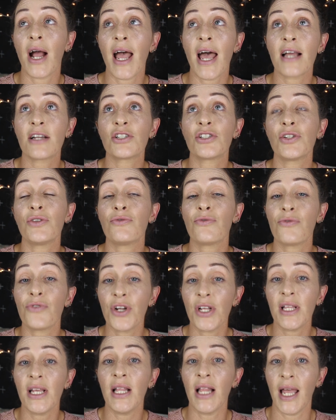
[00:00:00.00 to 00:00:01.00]
I actually
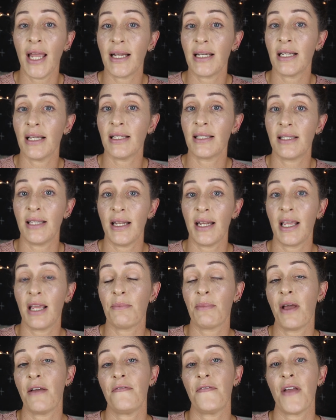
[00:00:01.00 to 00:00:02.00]
really liked sitting
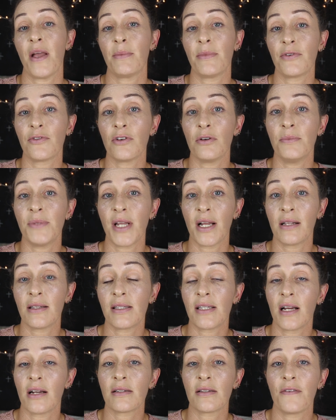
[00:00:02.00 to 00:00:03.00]
in my family room
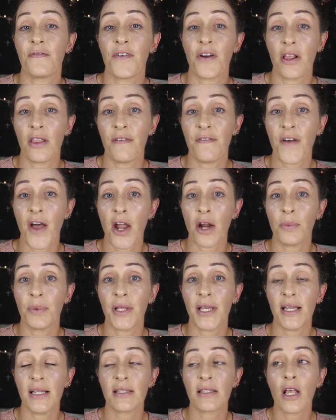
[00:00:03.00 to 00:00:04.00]
downstairs in front of the
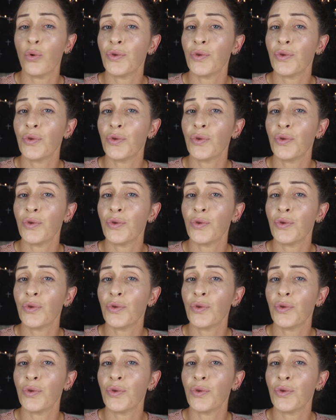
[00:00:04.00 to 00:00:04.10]
fireplace.